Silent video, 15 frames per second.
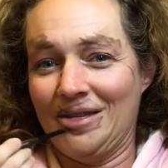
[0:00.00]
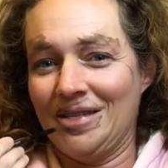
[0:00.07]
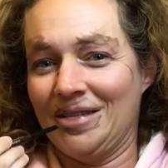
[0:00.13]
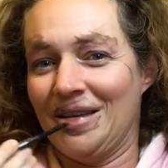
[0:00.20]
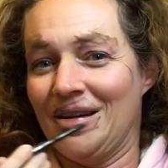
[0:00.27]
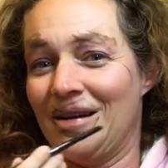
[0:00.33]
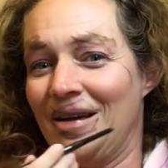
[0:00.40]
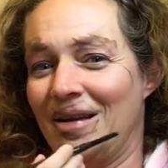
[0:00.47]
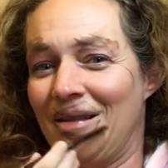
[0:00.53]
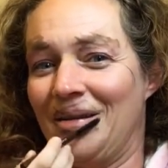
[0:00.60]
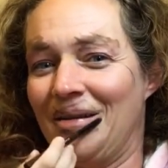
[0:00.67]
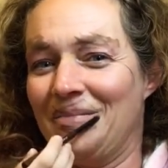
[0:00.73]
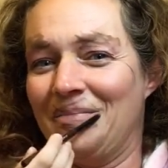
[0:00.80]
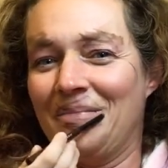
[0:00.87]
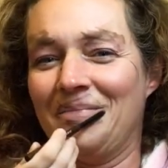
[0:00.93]
So
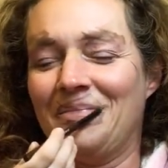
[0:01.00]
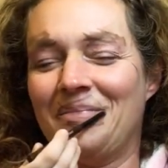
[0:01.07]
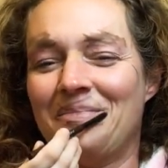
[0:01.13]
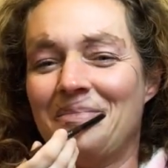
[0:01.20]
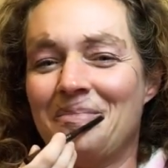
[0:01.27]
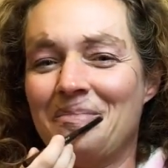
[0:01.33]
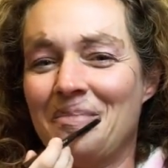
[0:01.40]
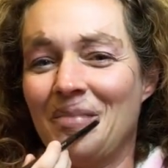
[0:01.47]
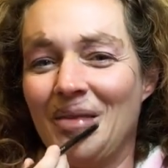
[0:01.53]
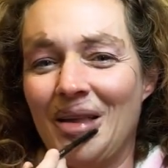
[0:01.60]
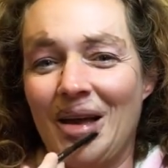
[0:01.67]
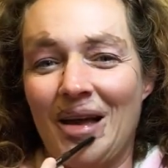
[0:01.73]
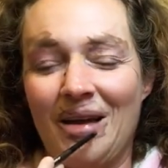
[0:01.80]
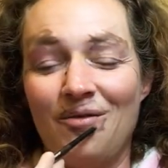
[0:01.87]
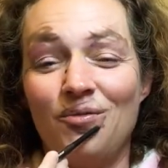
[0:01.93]

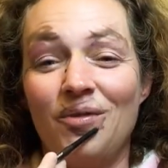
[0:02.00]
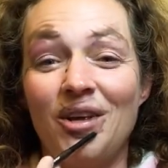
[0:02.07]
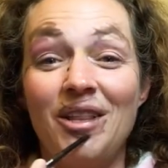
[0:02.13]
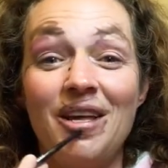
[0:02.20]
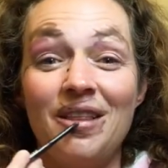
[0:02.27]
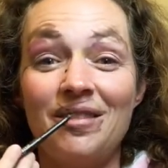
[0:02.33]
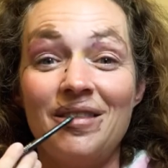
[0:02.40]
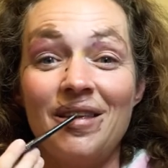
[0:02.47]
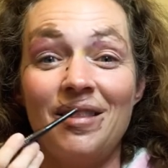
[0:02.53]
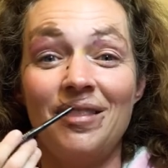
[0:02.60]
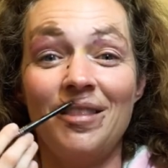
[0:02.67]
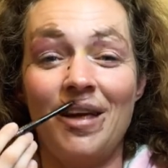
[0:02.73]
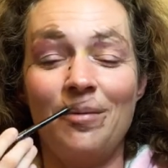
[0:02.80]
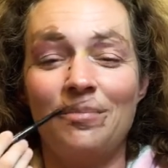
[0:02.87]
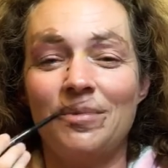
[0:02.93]
I have really
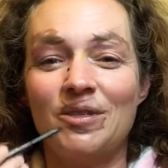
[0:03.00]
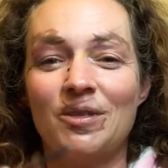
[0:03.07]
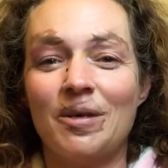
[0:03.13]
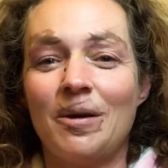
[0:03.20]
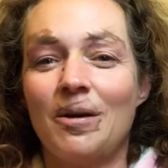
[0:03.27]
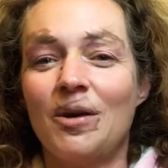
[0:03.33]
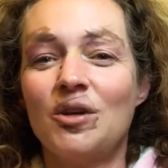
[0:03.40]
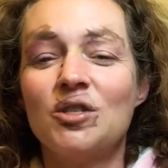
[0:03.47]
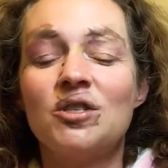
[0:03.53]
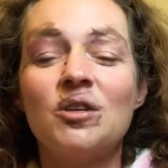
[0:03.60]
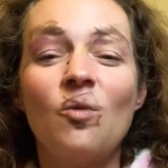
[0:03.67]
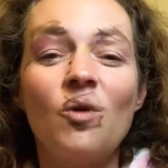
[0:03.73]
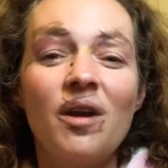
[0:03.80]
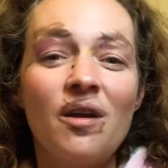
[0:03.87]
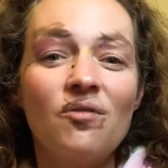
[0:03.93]
thin lips.
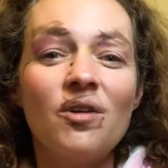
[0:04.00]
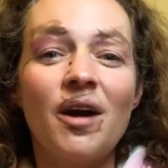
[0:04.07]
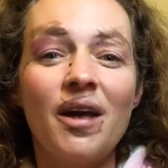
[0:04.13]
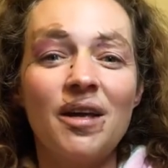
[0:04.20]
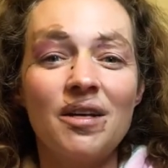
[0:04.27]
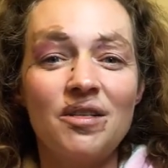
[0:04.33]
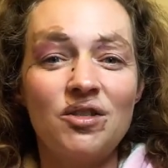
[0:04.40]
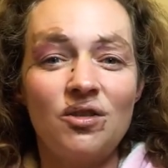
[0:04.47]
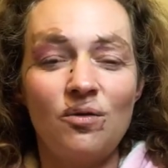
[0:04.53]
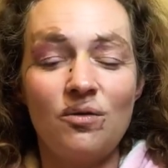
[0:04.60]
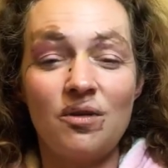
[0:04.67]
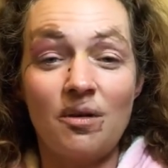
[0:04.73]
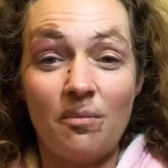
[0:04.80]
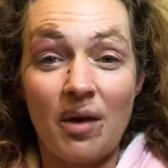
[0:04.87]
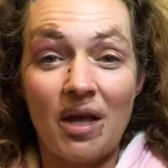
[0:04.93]
So whatever I can do
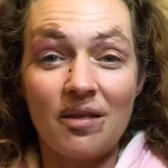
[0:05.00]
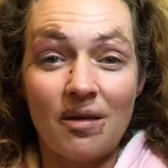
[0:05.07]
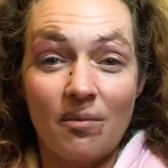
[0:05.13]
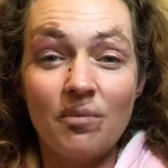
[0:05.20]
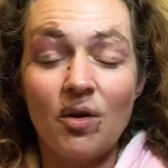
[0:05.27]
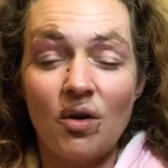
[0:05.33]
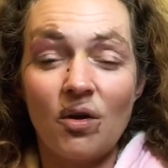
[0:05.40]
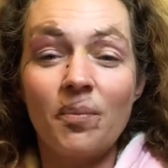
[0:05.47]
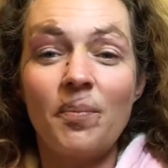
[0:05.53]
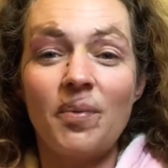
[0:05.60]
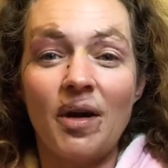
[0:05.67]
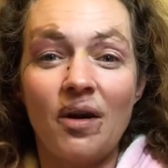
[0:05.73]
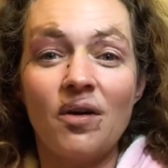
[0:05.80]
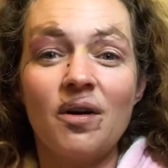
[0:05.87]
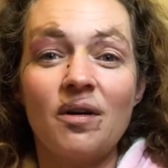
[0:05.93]
to make them look
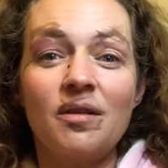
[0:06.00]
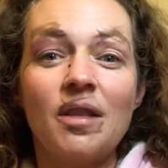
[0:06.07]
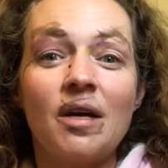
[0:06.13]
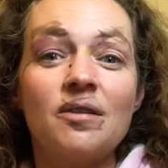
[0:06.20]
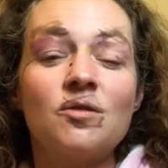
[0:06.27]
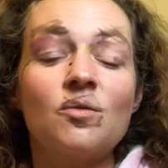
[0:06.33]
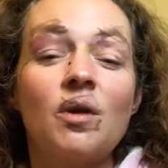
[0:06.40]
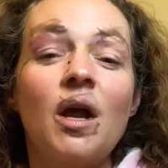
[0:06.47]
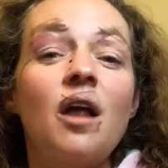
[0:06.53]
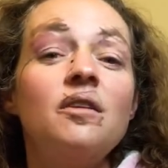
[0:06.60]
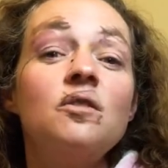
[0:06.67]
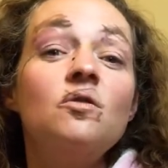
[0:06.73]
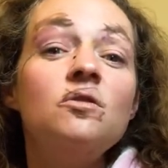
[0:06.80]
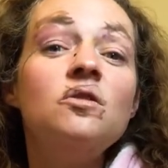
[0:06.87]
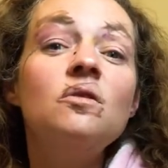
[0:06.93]
bigger, that's what I
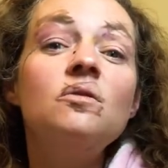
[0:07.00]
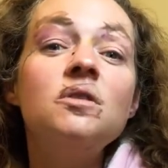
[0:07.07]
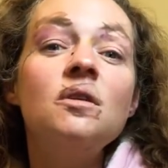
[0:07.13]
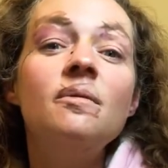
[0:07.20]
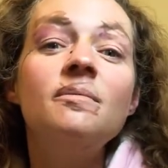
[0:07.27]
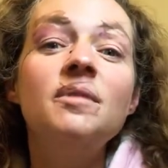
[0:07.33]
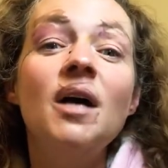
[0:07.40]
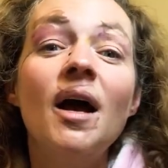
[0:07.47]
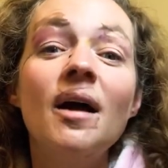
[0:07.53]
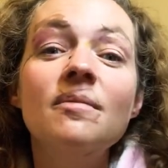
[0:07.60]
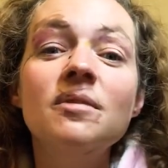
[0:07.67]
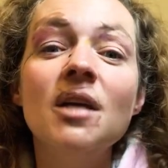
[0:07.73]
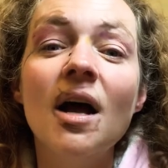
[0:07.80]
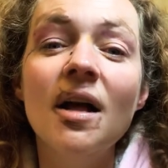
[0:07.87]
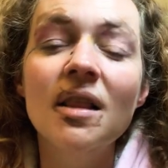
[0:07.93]
do. So
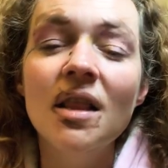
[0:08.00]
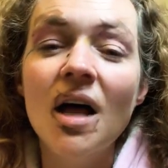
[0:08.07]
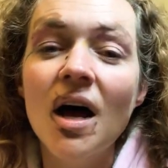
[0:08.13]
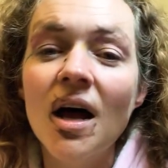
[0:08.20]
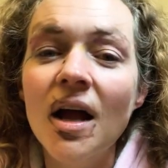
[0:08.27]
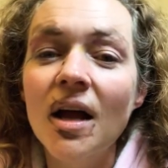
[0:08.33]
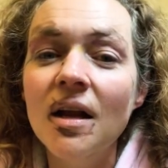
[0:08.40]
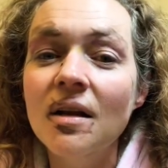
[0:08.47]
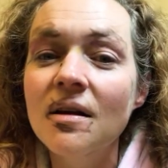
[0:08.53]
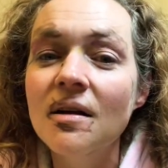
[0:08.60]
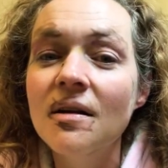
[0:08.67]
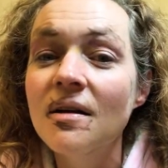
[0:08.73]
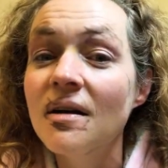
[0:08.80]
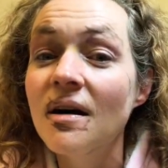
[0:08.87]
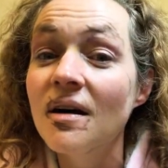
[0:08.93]
sometimes I line
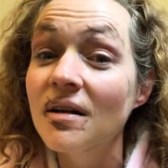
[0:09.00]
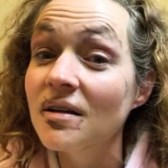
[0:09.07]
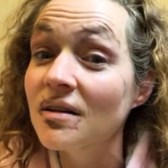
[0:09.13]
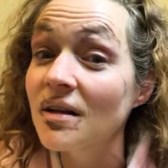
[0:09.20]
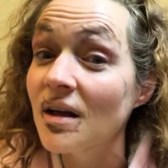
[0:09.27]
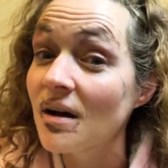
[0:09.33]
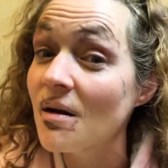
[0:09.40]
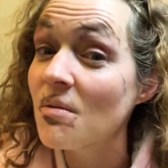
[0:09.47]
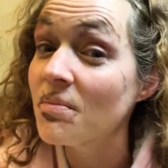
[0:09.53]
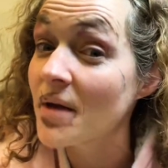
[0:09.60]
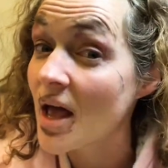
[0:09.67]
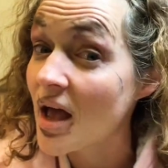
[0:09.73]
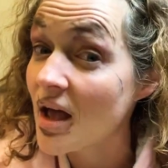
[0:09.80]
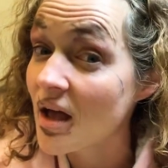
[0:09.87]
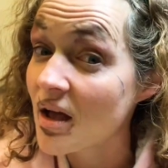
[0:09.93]
a little
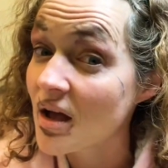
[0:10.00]
bit